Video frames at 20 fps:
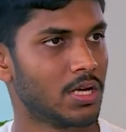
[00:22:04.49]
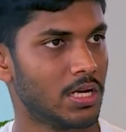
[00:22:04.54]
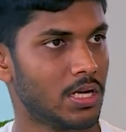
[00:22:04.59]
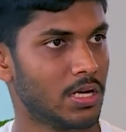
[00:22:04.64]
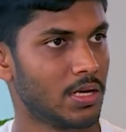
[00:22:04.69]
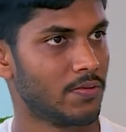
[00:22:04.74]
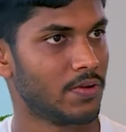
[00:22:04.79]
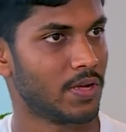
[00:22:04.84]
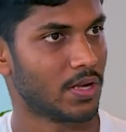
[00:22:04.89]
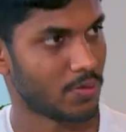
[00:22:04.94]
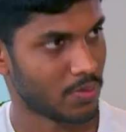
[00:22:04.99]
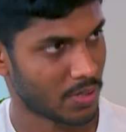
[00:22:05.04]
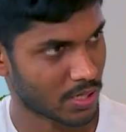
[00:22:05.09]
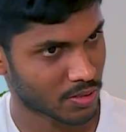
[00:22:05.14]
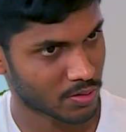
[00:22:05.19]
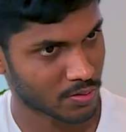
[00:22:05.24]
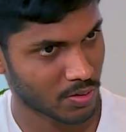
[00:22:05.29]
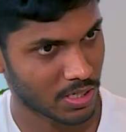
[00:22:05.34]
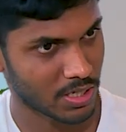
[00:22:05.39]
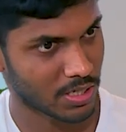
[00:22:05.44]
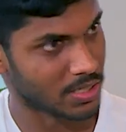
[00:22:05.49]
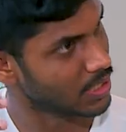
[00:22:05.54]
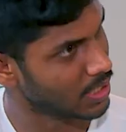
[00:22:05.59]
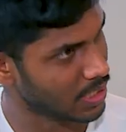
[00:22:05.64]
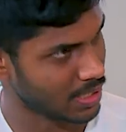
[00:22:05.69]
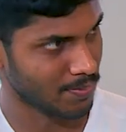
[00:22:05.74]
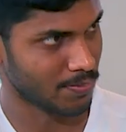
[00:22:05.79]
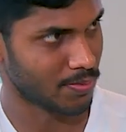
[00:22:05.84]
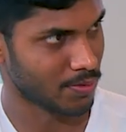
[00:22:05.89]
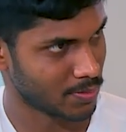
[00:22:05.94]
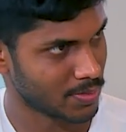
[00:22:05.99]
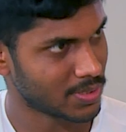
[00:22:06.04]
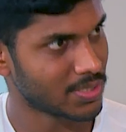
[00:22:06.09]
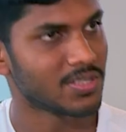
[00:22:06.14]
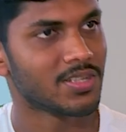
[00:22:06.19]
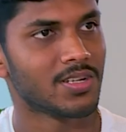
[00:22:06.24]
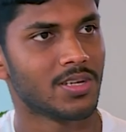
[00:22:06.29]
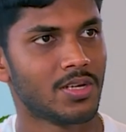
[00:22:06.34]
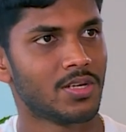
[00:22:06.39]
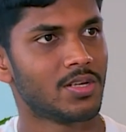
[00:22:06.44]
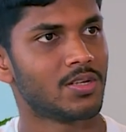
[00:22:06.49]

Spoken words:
We are doing actually daily improvements.